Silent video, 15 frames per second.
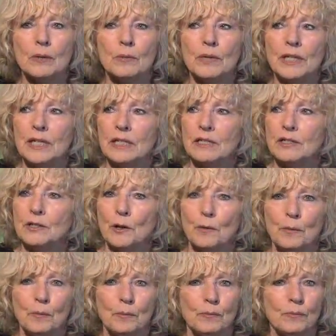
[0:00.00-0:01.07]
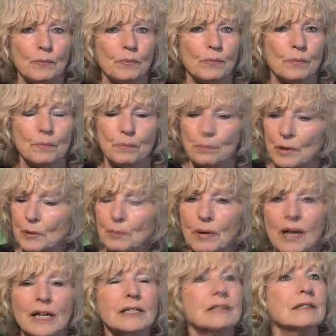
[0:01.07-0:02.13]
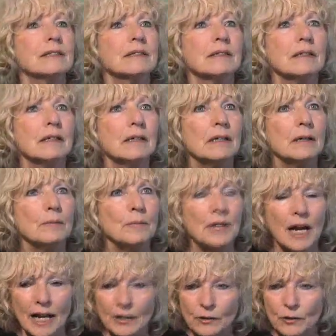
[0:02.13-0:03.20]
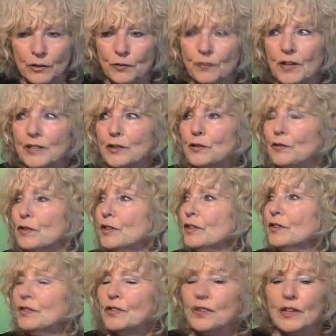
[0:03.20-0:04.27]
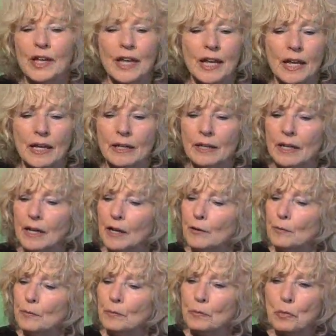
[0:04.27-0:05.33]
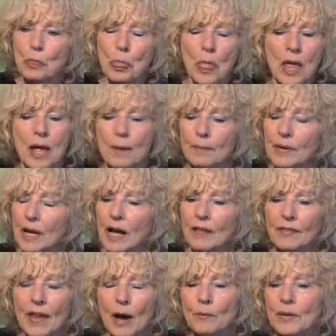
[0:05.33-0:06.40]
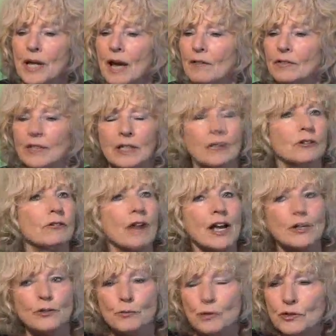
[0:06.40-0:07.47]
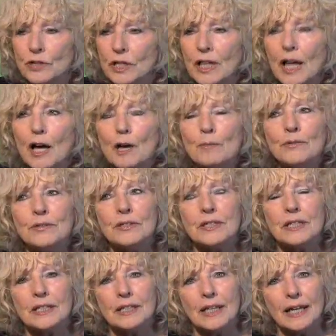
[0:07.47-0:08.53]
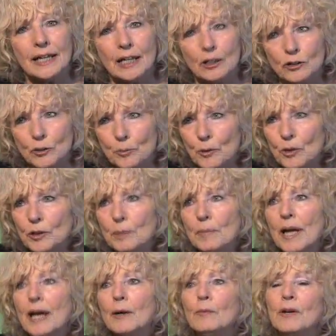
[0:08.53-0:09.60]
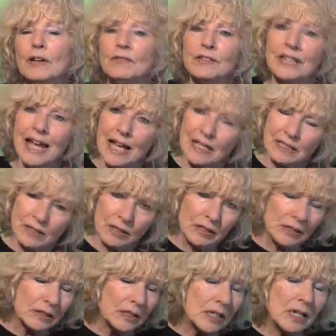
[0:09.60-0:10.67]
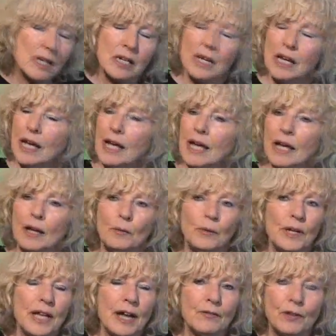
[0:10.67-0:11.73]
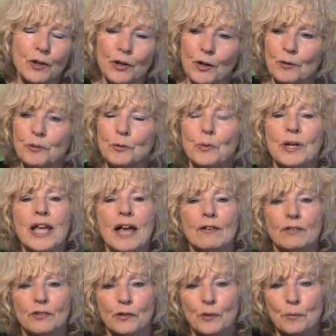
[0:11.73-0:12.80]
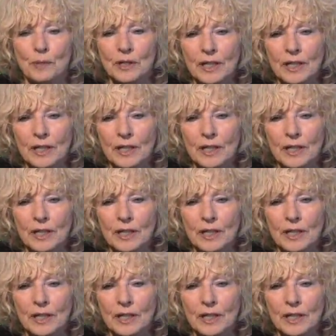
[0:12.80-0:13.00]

We need some big bucks behind those festivals, and beyond that, we have little grassroots clubs like El Chapultepec. We have Dazzle, and we have Herbs. We have some